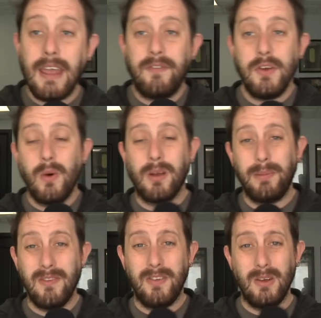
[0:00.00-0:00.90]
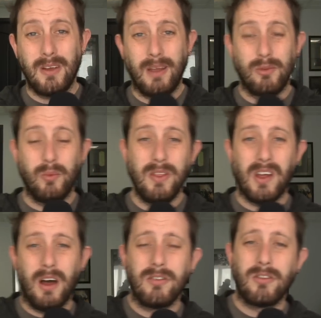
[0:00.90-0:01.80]
Hey, if you want to play video games with
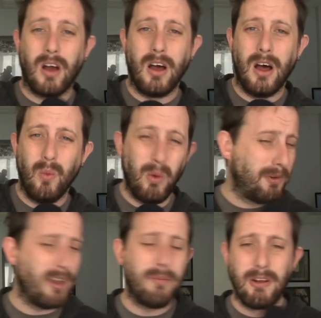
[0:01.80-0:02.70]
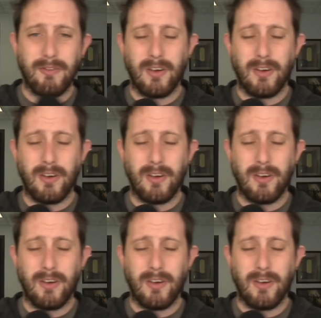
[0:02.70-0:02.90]
us, uh, we'll pretend to be your